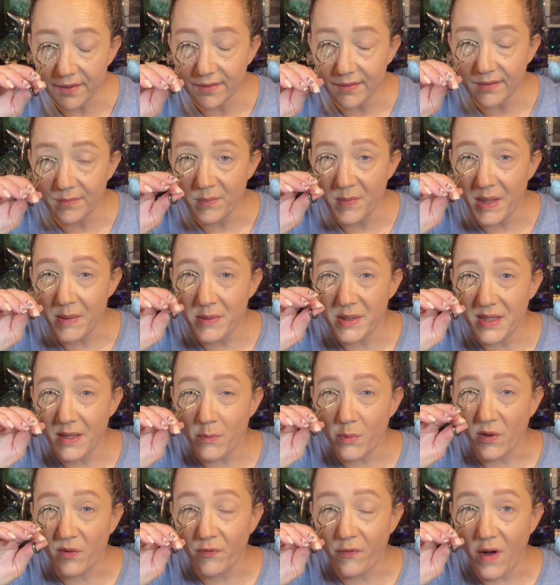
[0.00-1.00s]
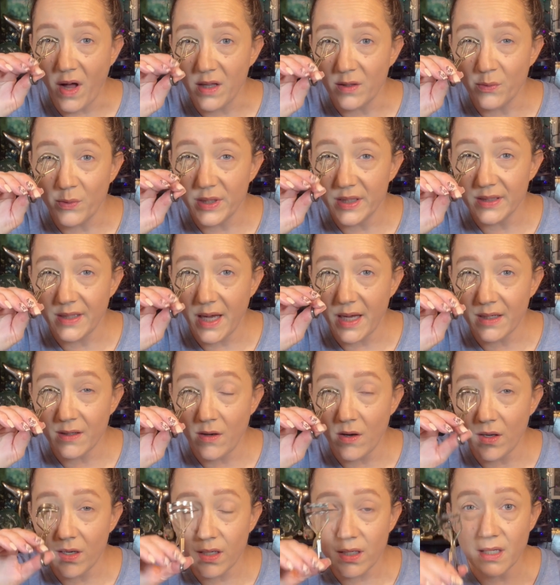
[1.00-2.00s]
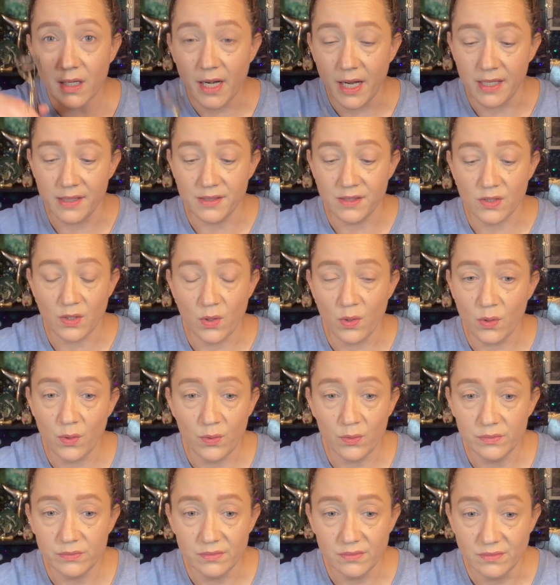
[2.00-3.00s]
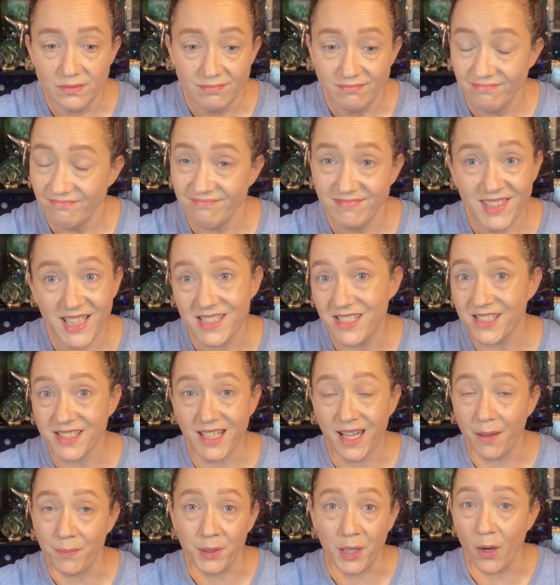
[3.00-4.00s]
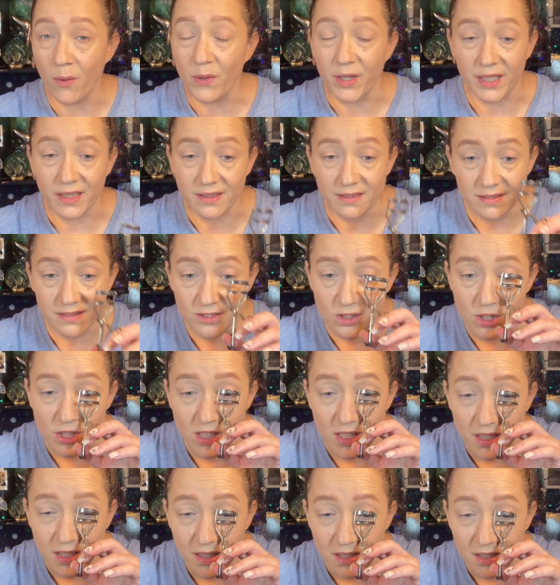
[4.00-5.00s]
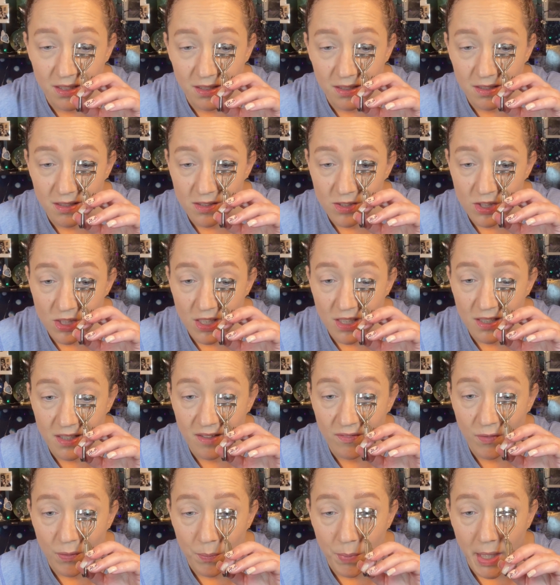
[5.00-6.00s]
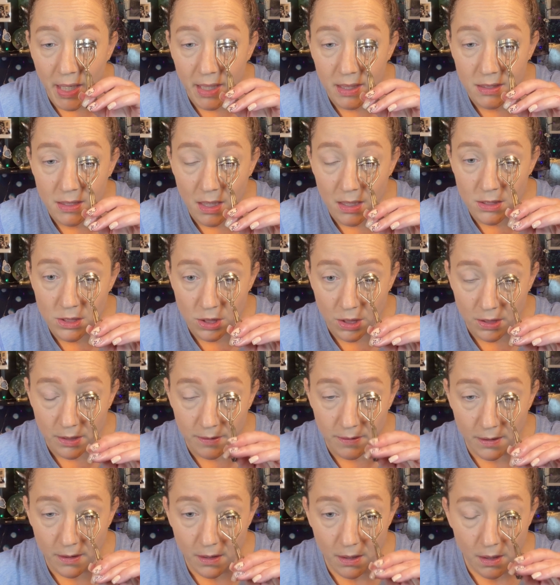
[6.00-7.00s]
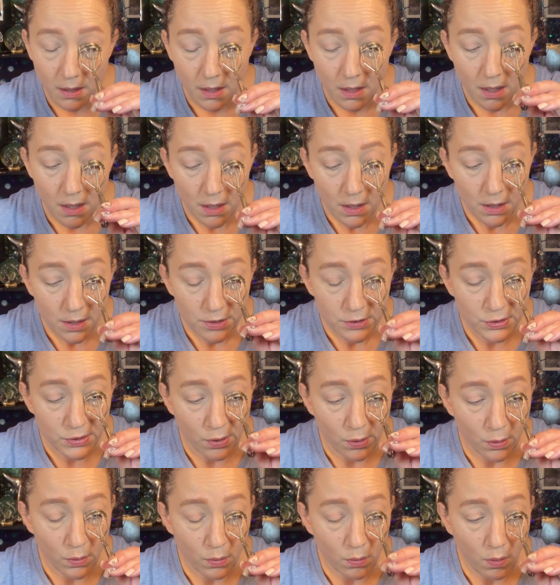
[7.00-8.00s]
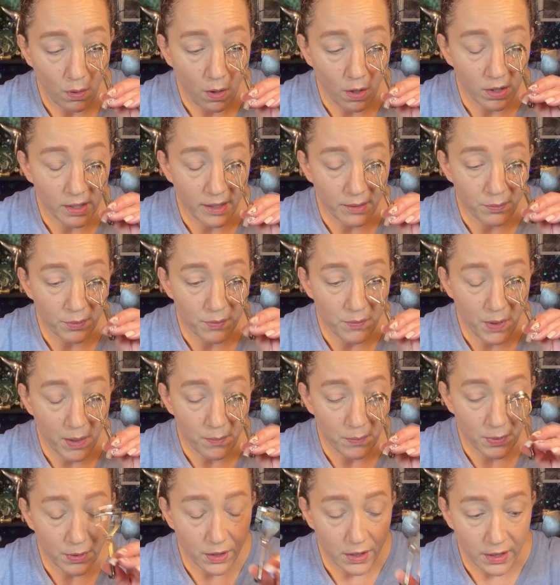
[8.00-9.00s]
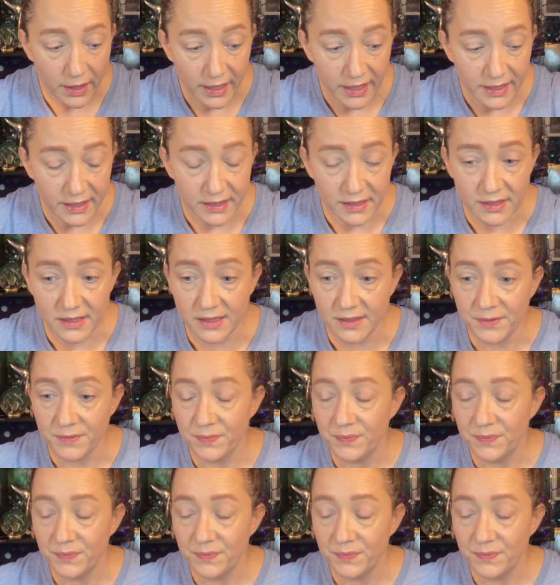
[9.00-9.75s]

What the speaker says: Maybe they were following that car, and so they just kept going. She didn't even pay attention. So all I remember is